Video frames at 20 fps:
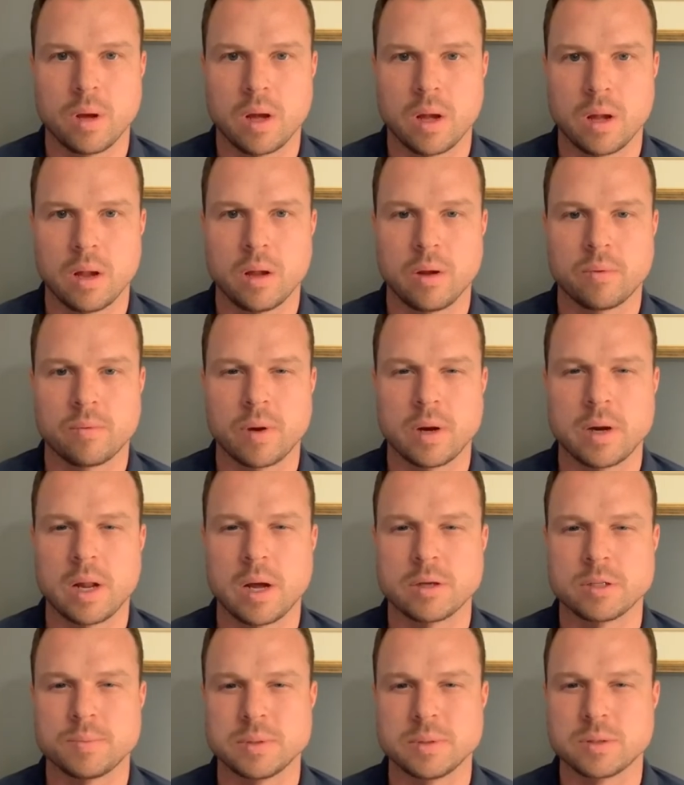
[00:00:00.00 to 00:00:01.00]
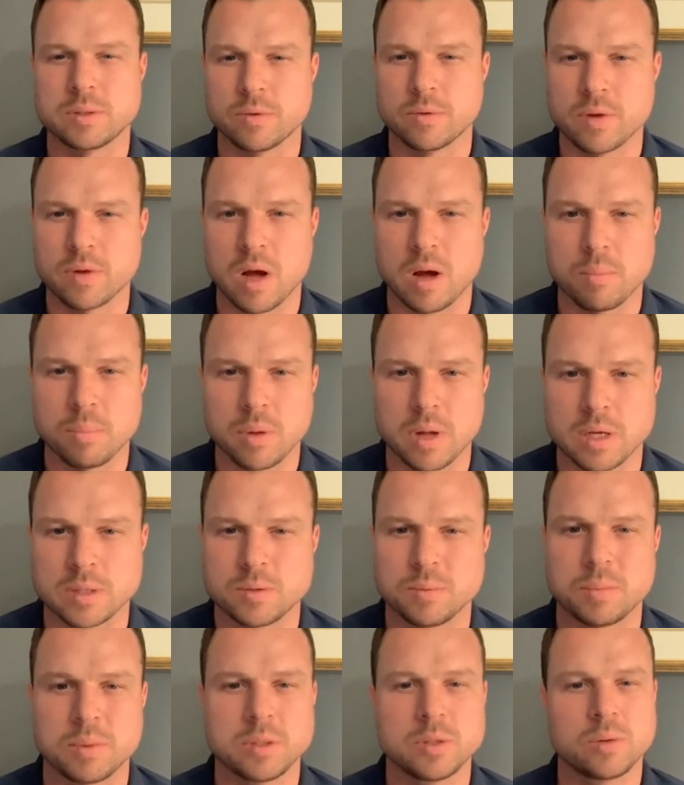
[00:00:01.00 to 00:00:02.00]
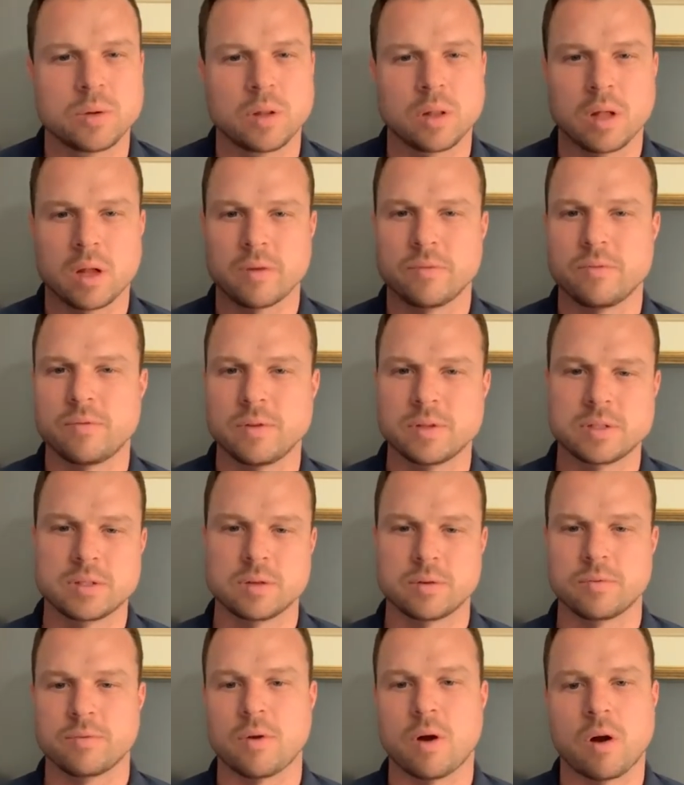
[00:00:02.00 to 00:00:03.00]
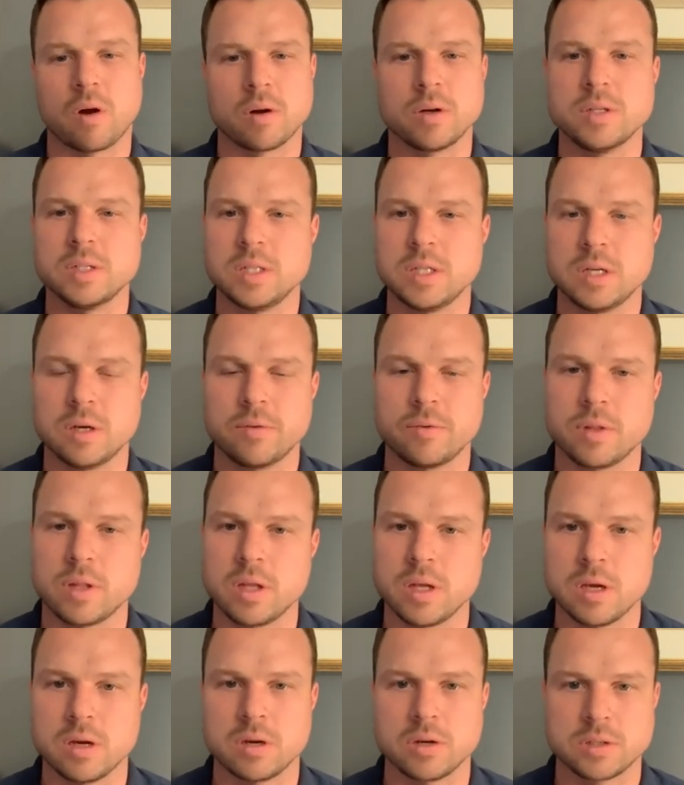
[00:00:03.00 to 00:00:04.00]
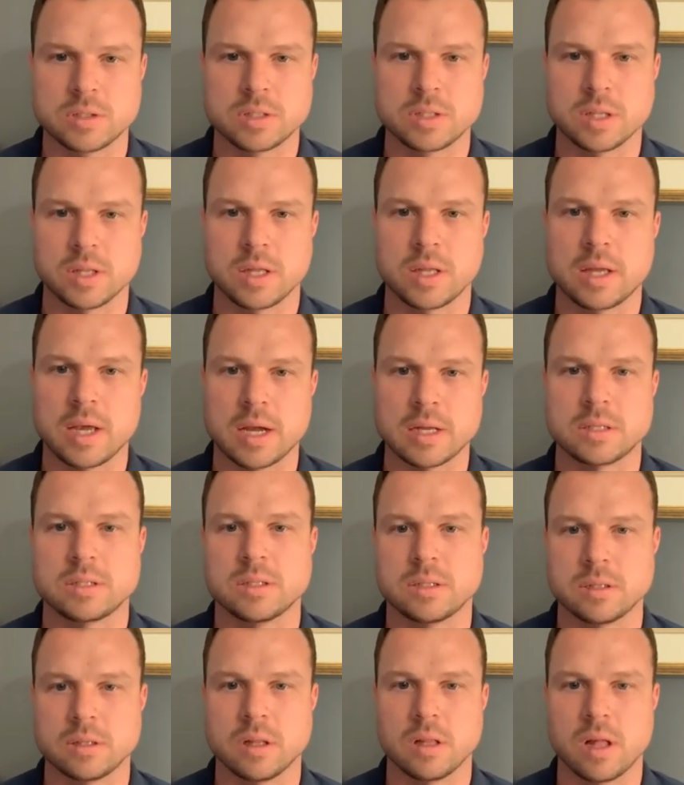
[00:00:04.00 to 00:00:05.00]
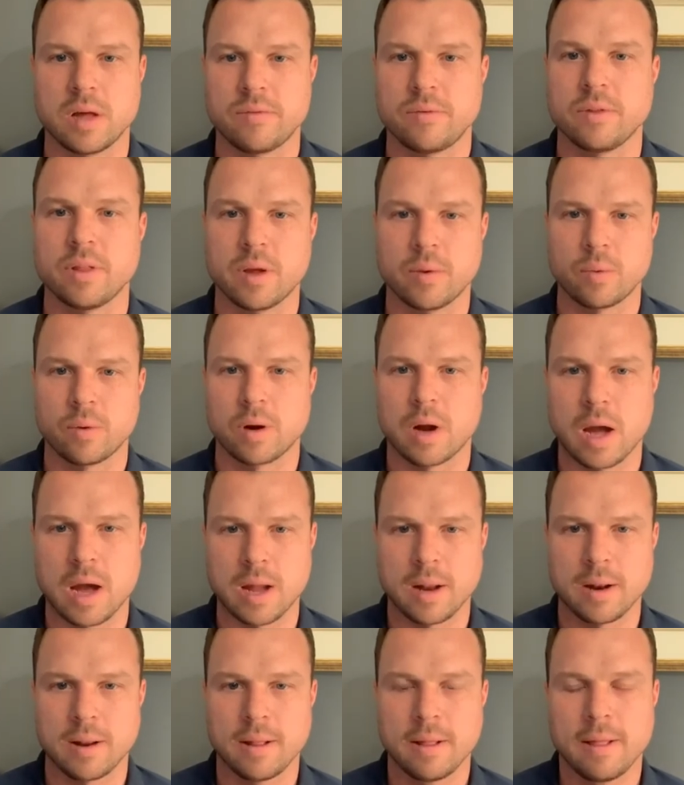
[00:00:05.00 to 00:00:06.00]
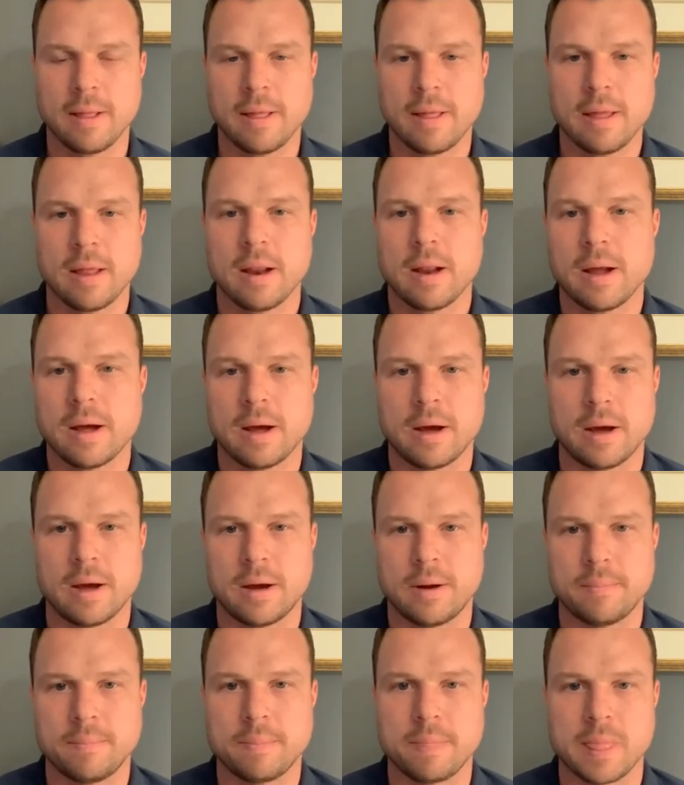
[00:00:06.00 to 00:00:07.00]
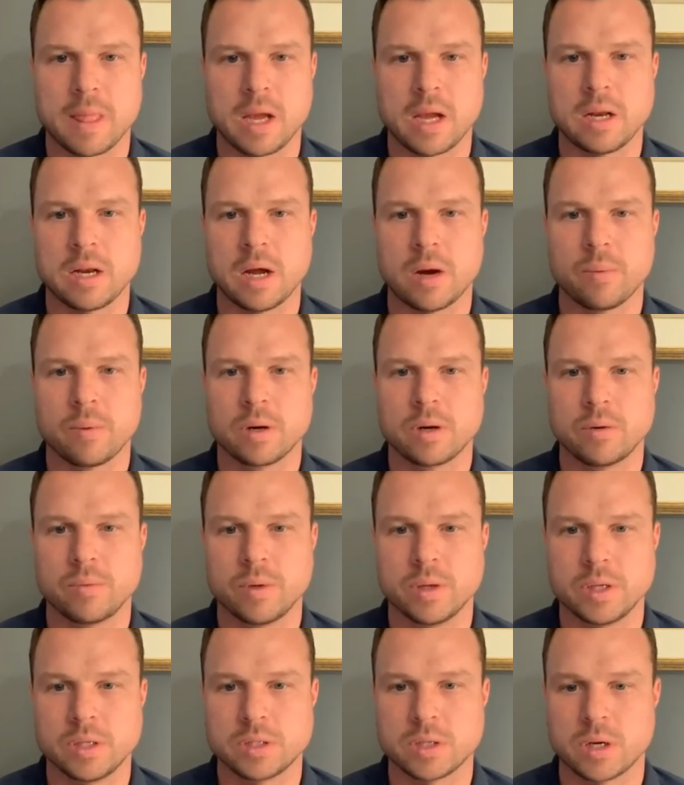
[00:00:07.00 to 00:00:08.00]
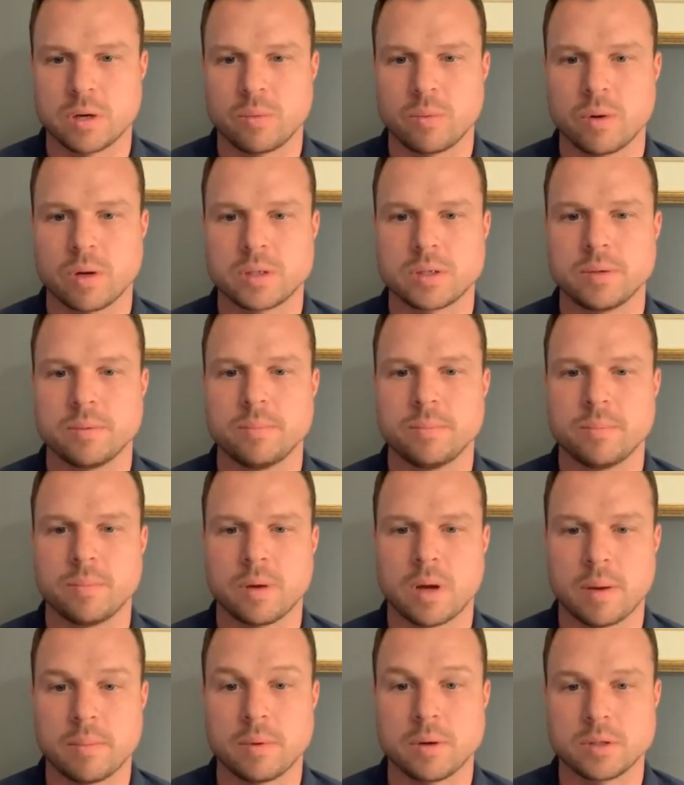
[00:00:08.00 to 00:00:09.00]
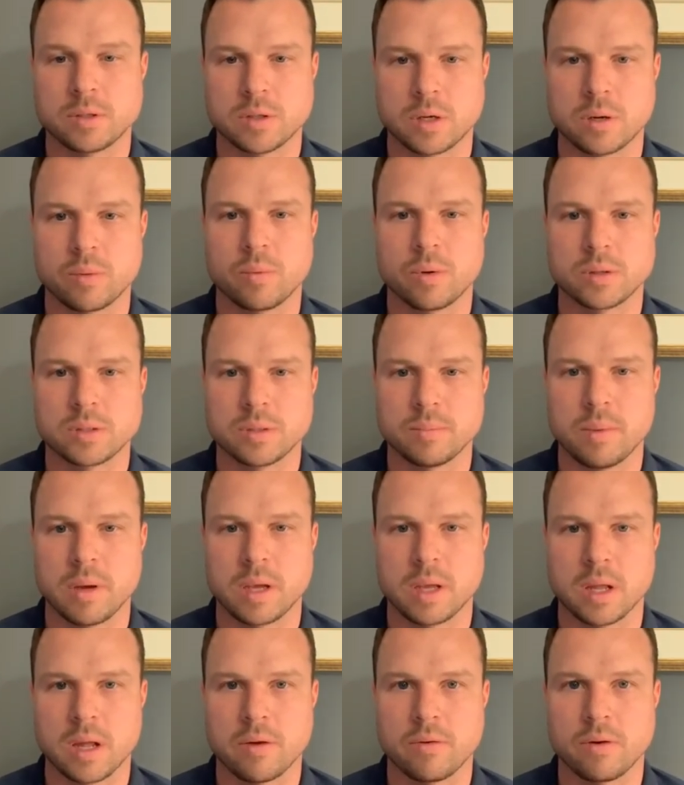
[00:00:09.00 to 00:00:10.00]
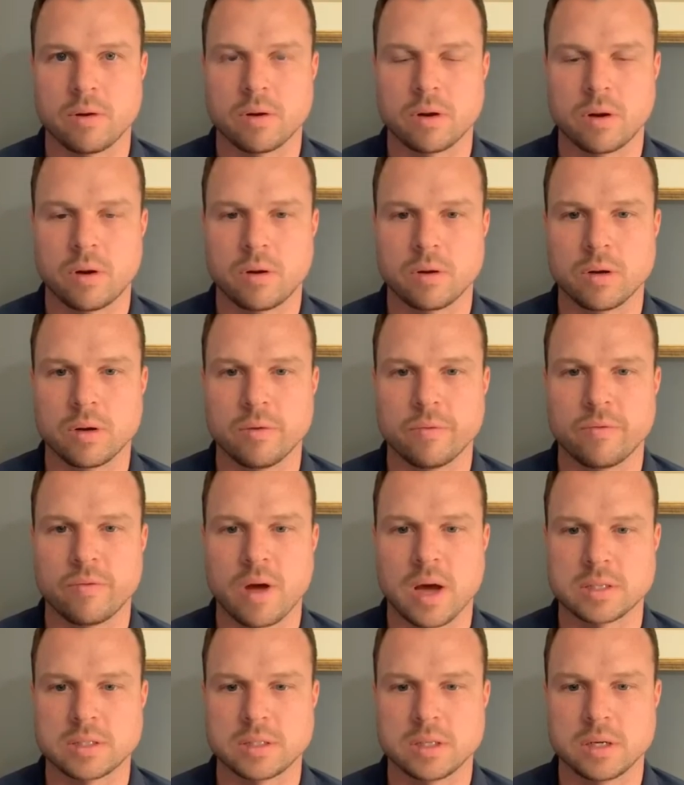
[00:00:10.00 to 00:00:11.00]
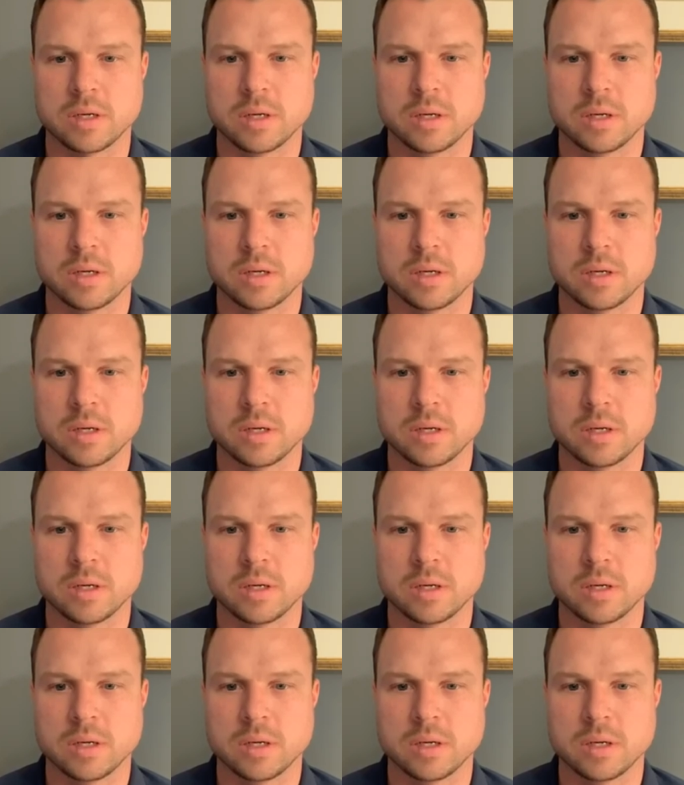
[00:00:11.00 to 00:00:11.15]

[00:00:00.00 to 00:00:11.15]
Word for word: right now it's been sort of complex. We've been doing a lot of it's sort of R and D over the years to like get to the level that we're at. Um, and now we're gonna really try to work to. I'm gonna try to work to make it, it all go faster.